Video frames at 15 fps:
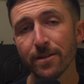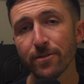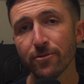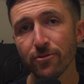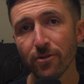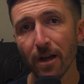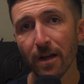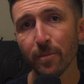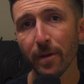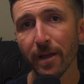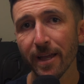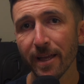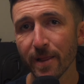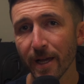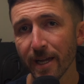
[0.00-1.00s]
Drop
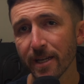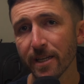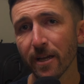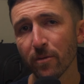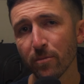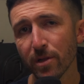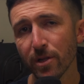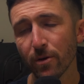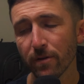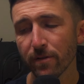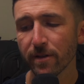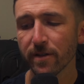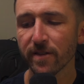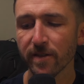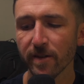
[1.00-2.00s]
a like down below if
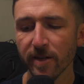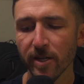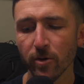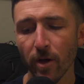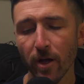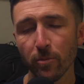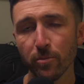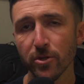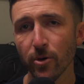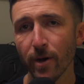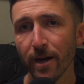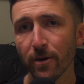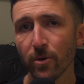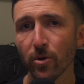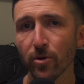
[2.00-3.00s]
this video helped you
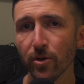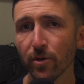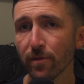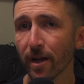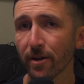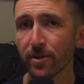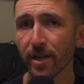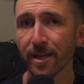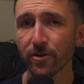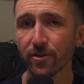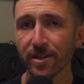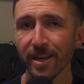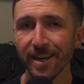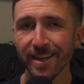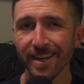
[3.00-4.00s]
out or you found it
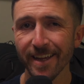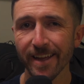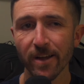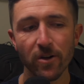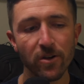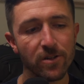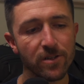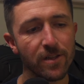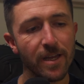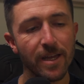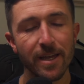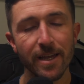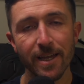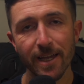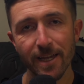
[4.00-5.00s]
entertaining at all,
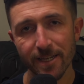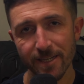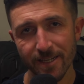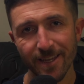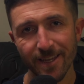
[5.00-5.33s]
and